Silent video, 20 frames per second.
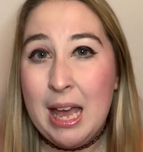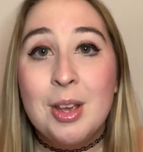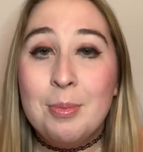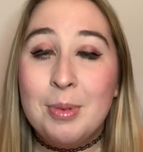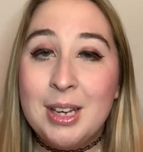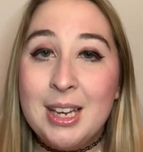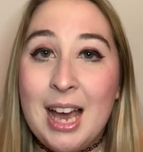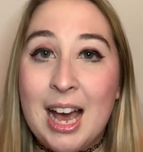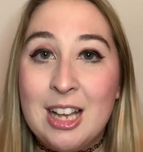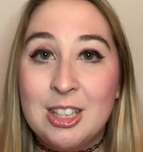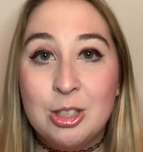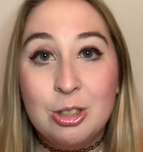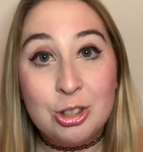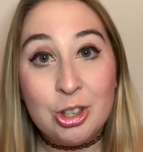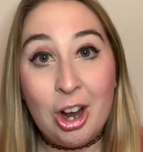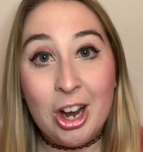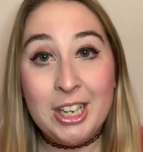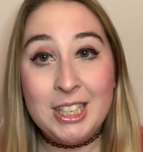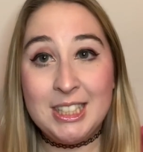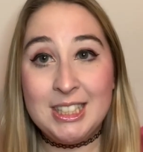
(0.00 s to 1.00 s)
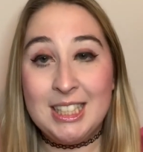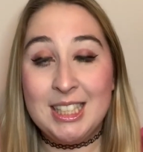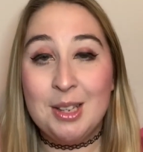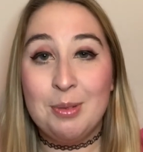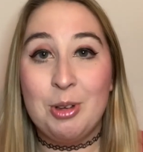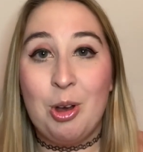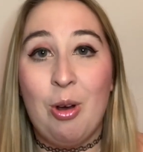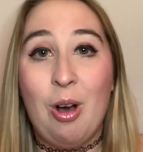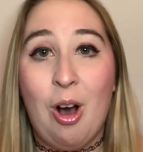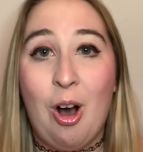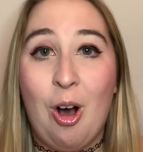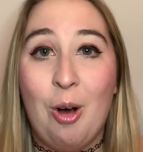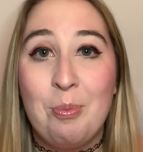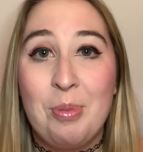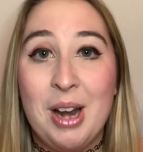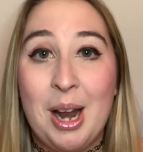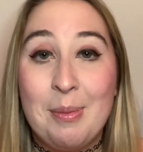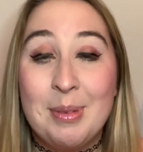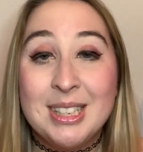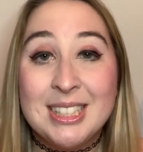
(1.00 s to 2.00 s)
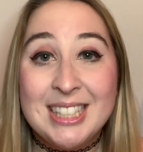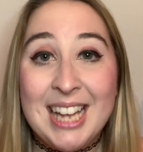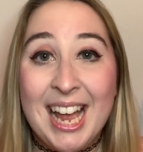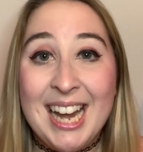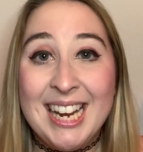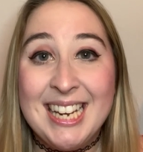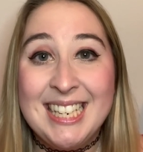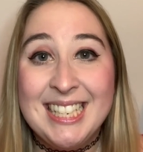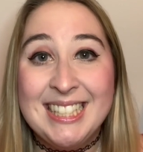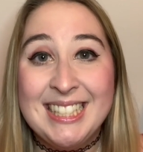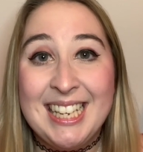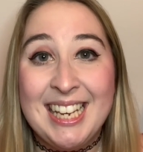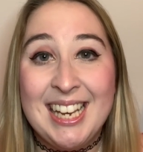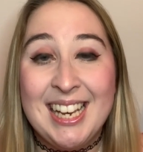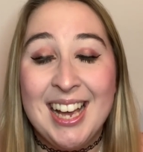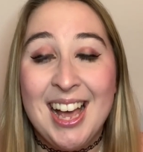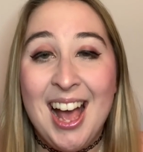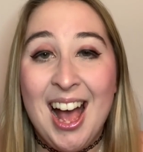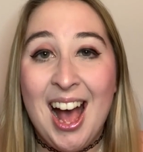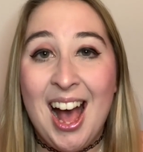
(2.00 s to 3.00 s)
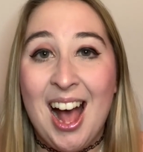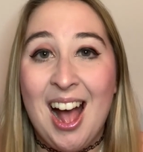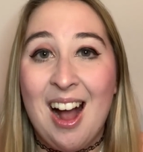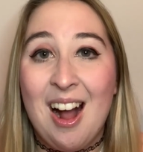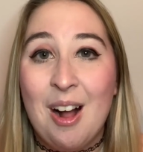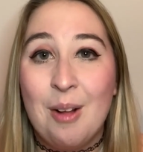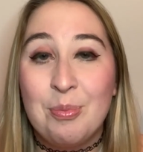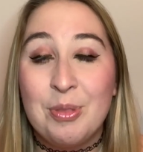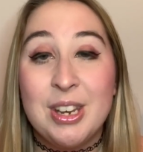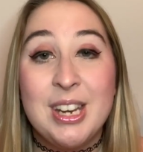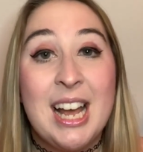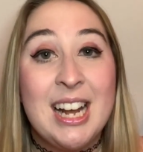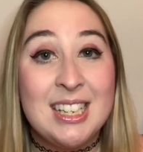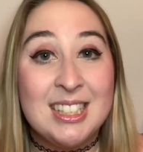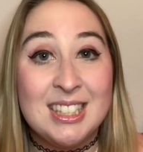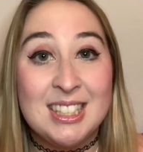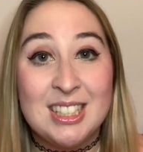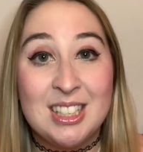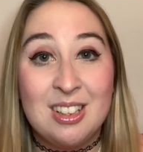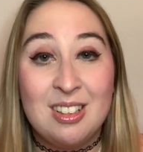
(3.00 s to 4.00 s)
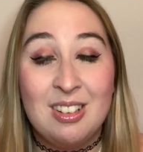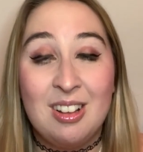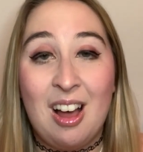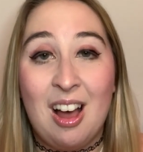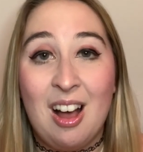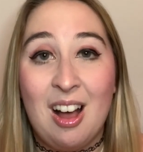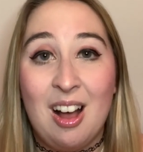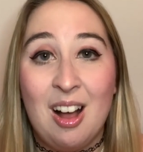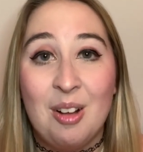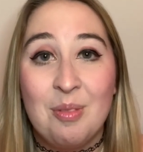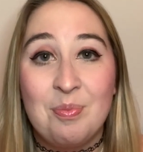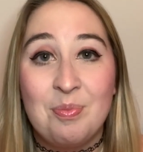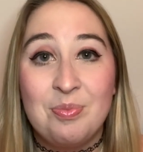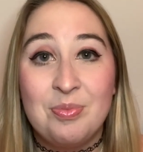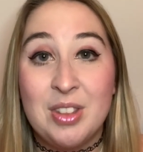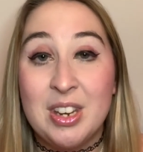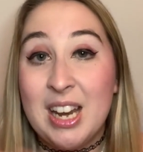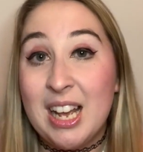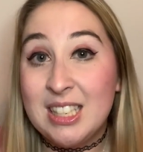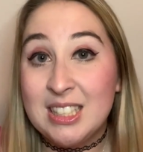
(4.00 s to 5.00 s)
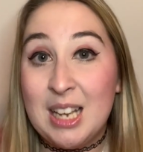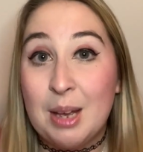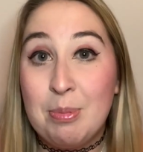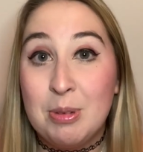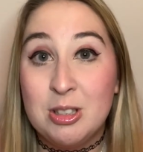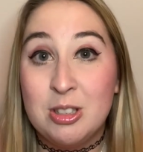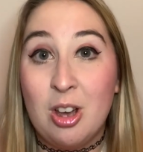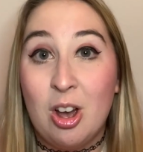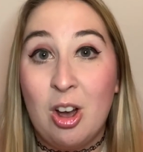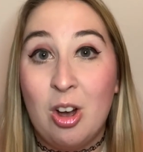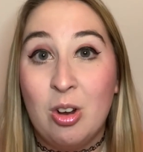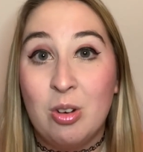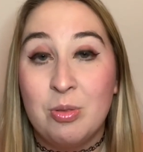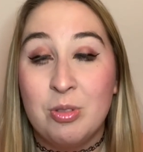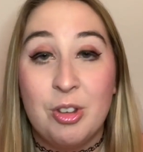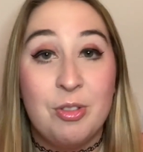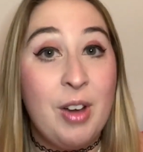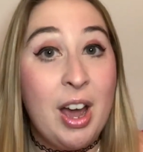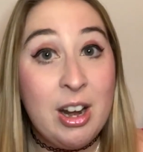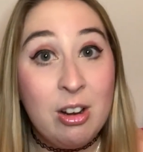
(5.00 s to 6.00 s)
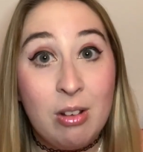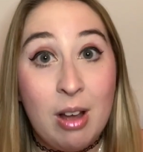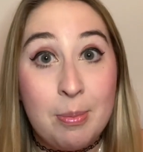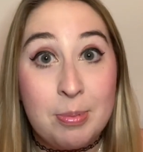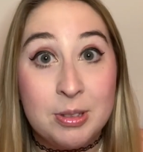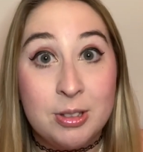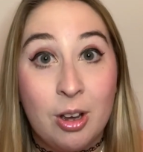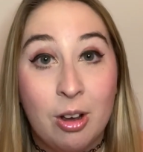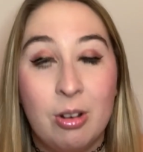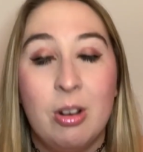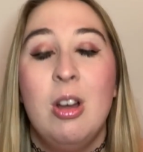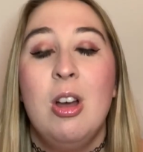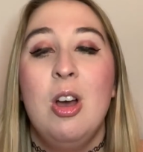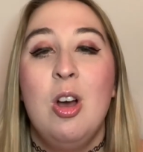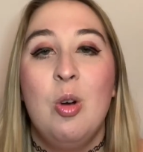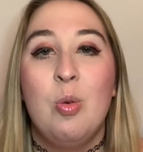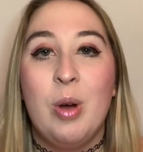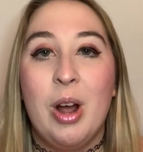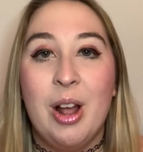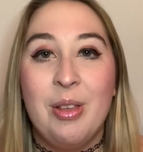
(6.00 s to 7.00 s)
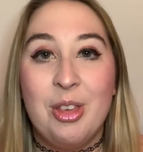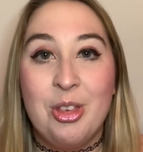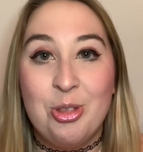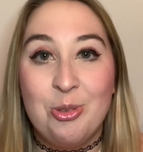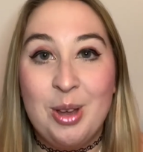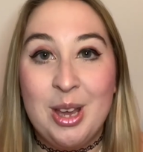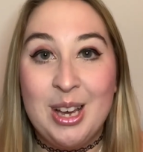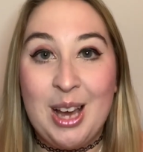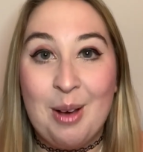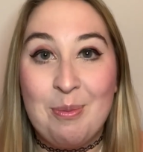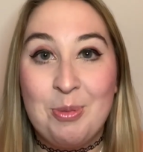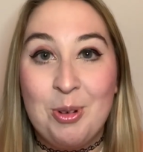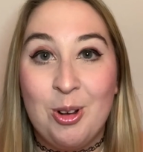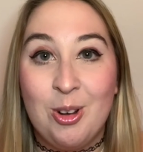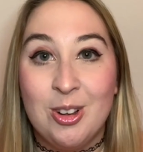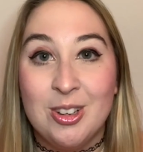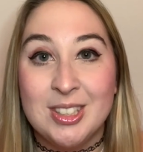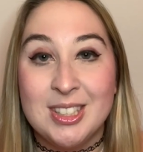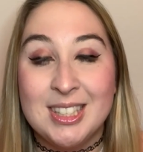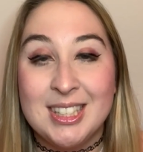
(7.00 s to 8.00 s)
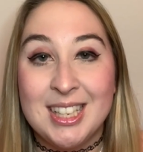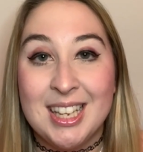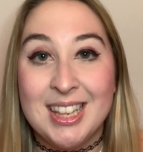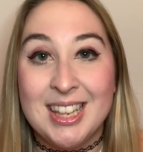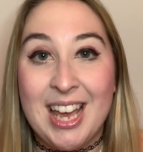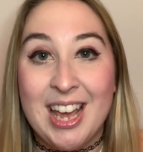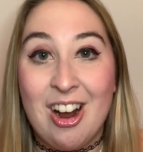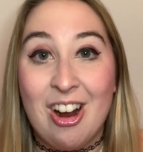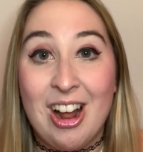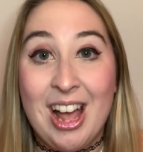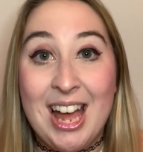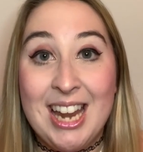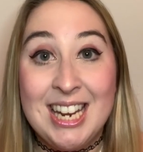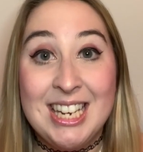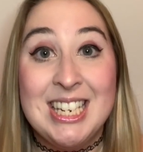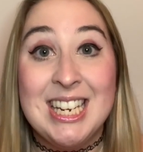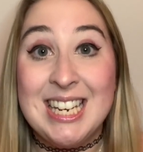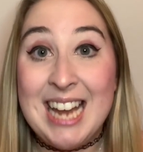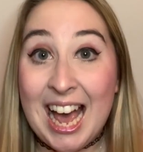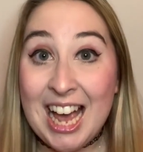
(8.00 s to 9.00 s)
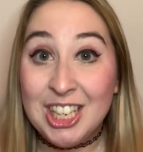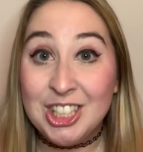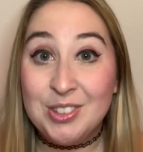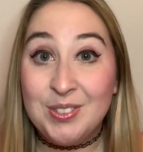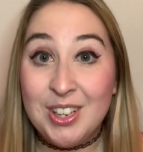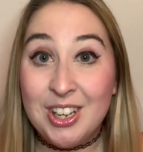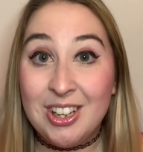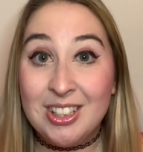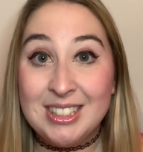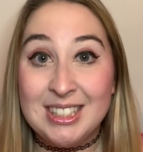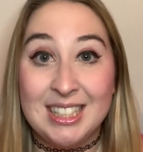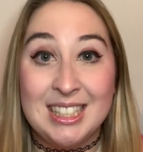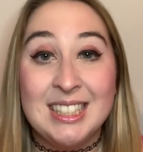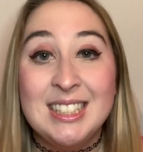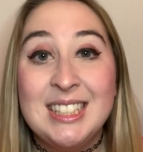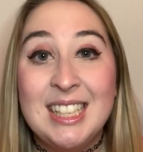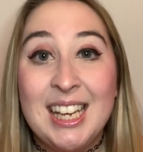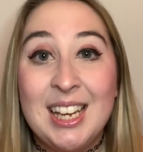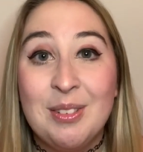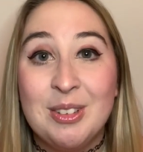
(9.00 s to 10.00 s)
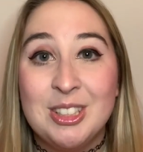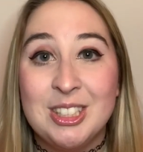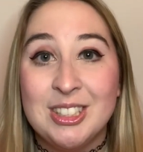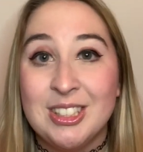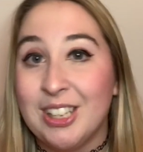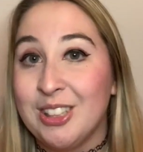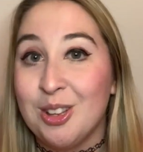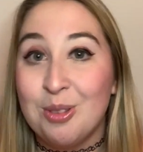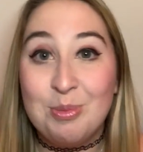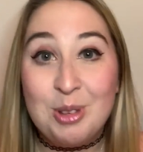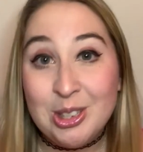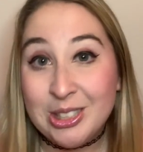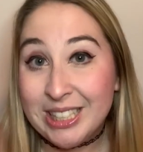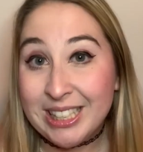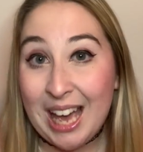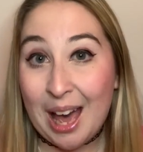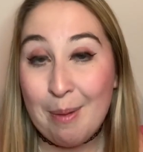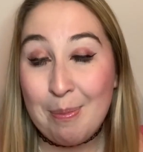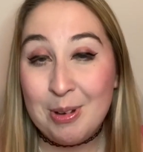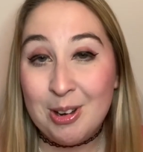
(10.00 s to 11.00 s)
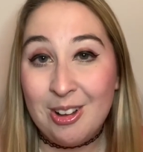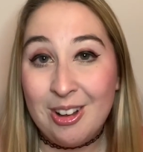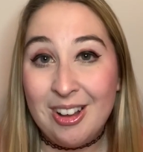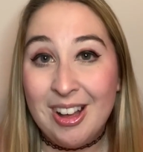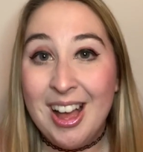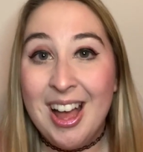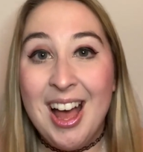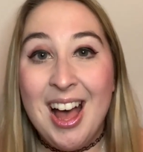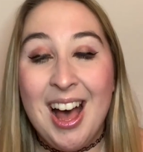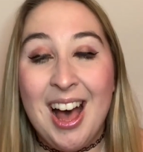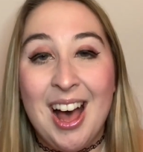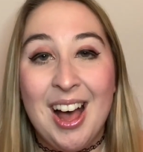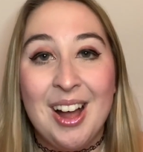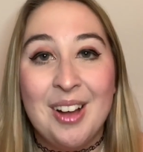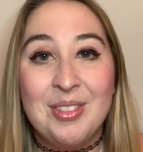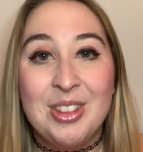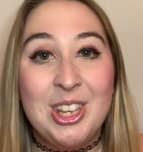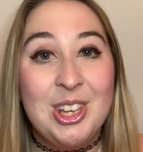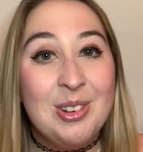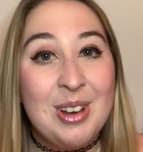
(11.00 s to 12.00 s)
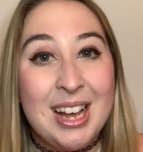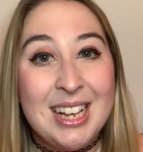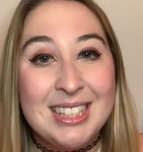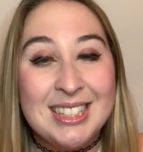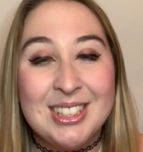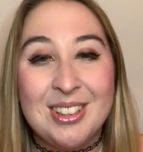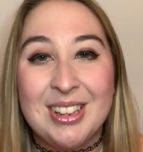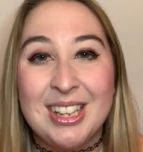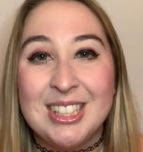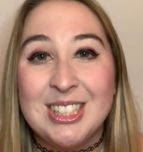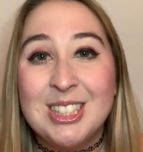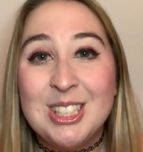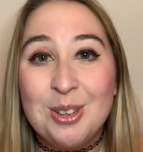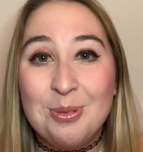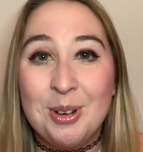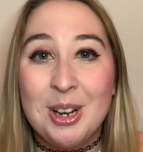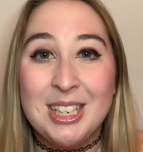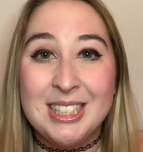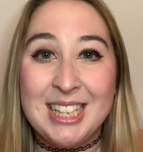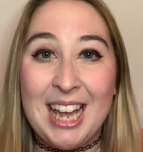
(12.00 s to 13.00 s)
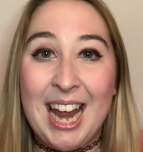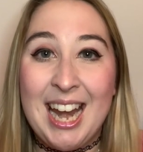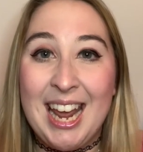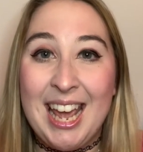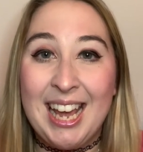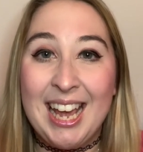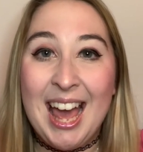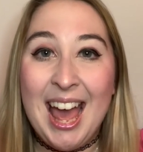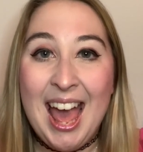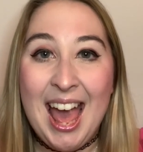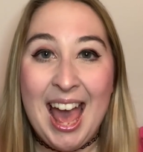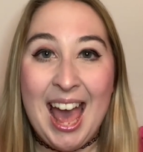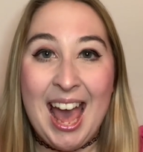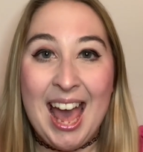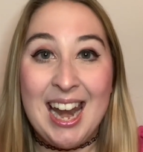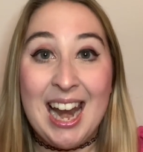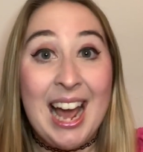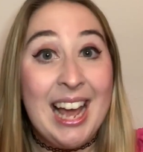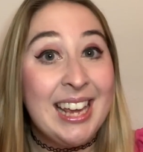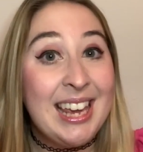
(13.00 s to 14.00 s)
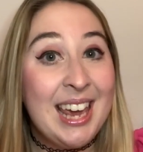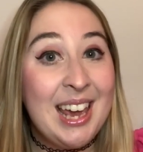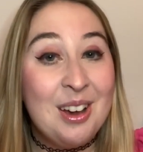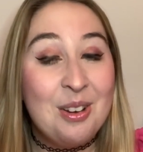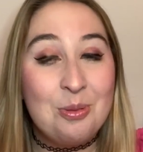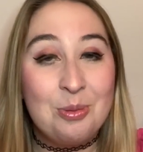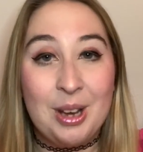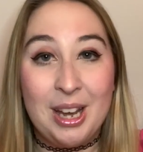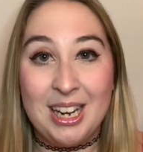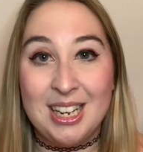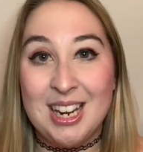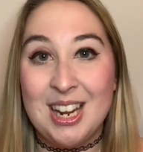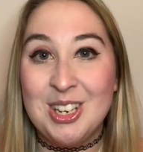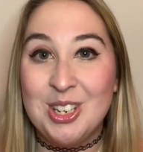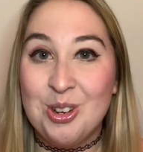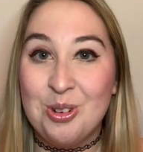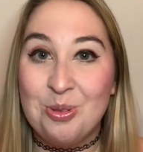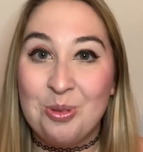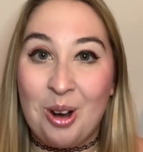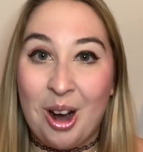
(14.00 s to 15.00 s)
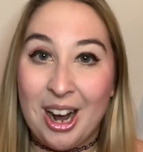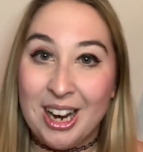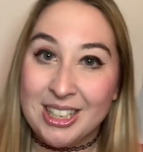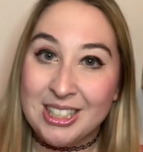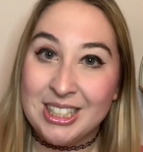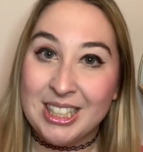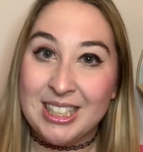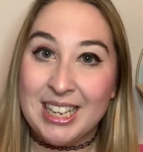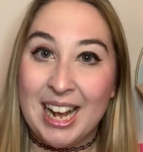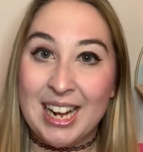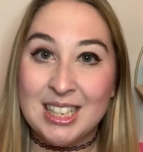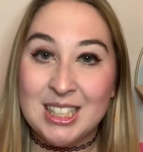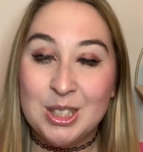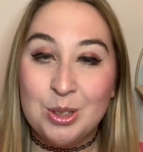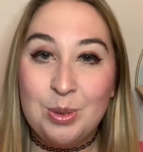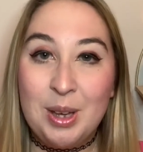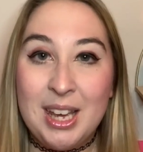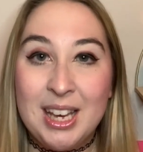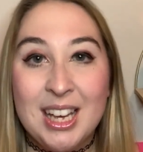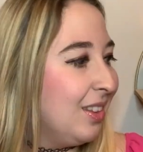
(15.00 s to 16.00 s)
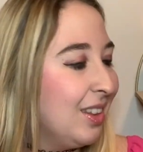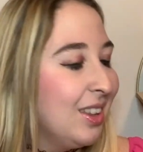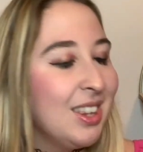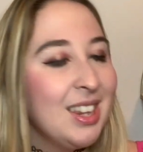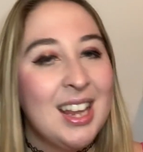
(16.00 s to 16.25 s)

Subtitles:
But yeah, so sorry to see them go home, but I'm excited to see the next episode, the final episode, where the 3 couples, they are headed to Nashville, Tennessee, which is like the music capital of the US. So that's super exciting, and I can't wait to watch next week.